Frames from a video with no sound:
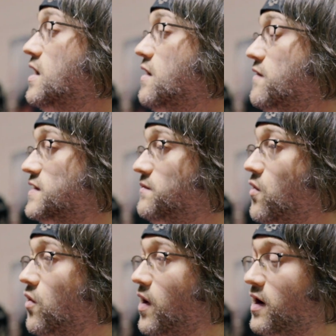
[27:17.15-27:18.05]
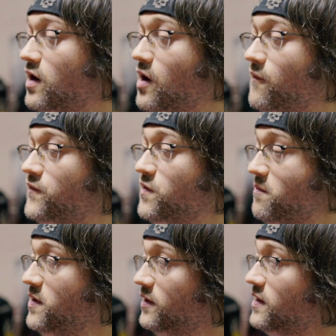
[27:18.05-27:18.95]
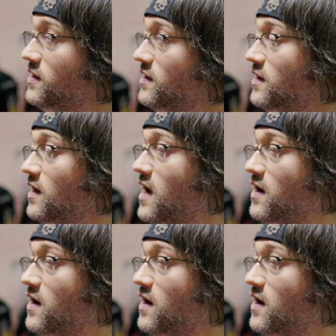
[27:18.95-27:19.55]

It was more like comfortability okay.